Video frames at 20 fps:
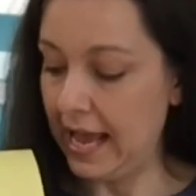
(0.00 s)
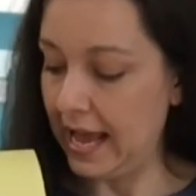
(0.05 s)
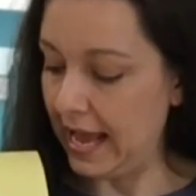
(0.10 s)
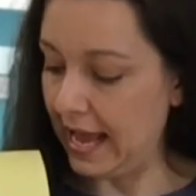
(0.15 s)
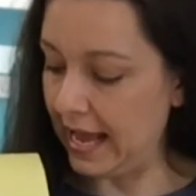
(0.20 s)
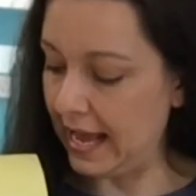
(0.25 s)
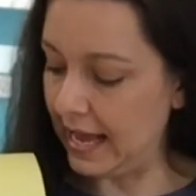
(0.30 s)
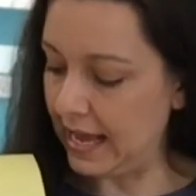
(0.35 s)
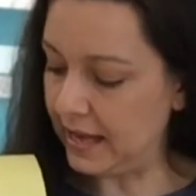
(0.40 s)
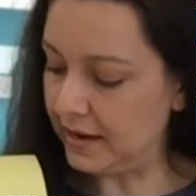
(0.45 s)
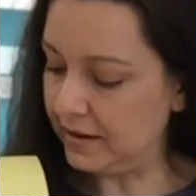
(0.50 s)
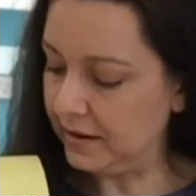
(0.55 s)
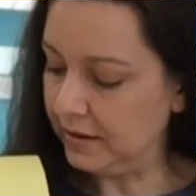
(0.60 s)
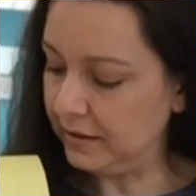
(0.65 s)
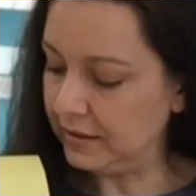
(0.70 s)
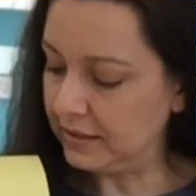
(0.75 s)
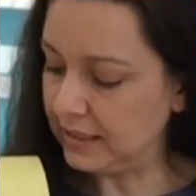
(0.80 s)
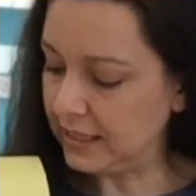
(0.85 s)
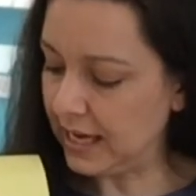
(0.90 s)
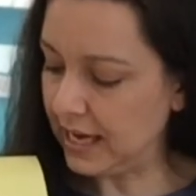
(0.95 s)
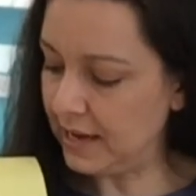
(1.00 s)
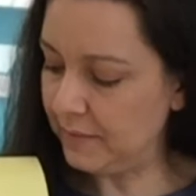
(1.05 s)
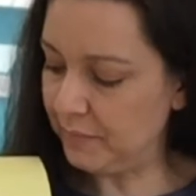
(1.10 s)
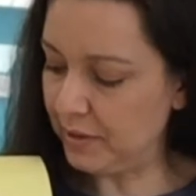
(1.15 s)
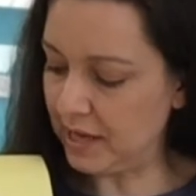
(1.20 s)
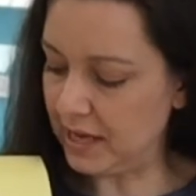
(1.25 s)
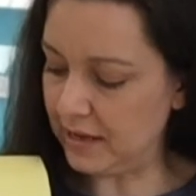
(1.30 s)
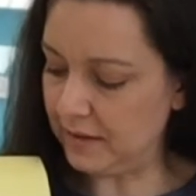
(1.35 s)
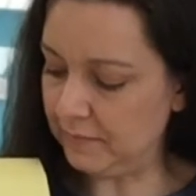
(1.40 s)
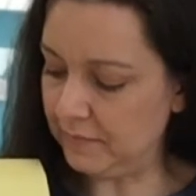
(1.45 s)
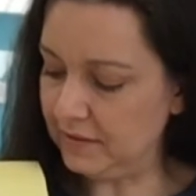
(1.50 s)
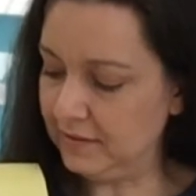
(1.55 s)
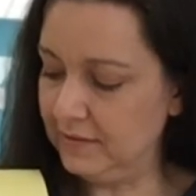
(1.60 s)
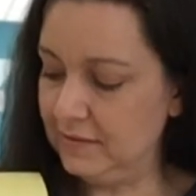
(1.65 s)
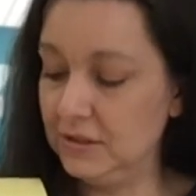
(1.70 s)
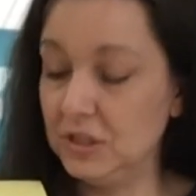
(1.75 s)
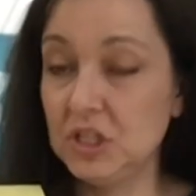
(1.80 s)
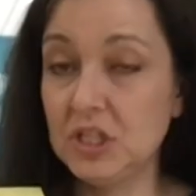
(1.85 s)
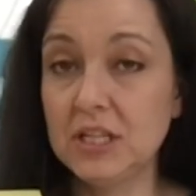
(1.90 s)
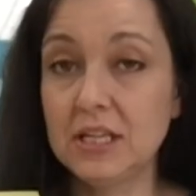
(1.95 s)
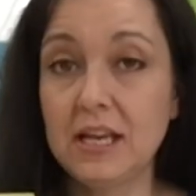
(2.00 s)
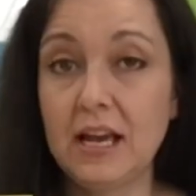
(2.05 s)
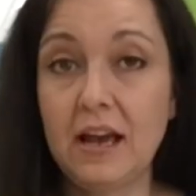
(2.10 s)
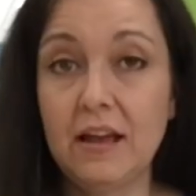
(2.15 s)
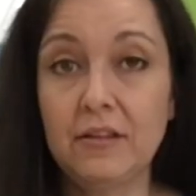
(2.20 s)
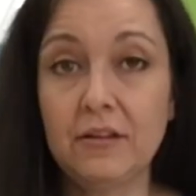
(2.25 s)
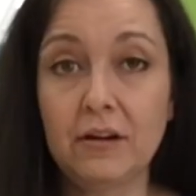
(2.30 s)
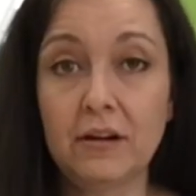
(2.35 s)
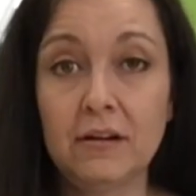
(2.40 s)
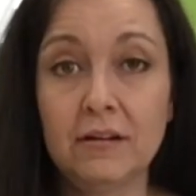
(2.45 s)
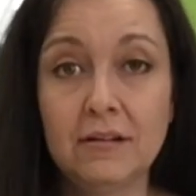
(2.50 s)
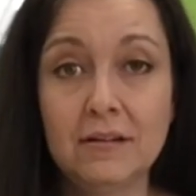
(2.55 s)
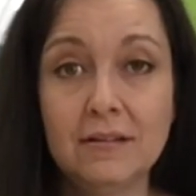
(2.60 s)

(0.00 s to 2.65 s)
and tape him together.